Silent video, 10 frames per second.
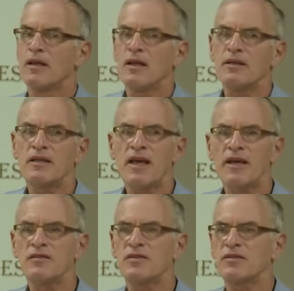In the
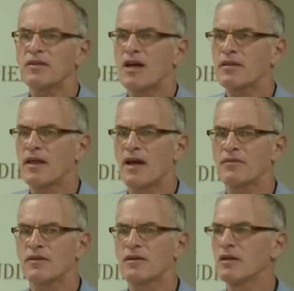case of South
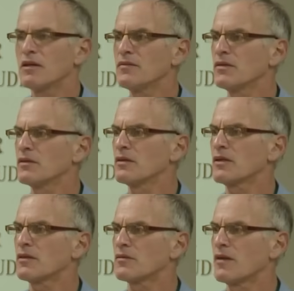Africa, if you look
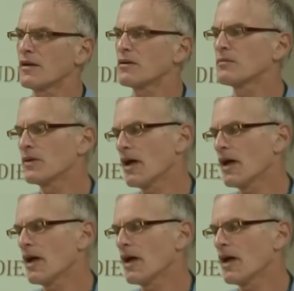at the record,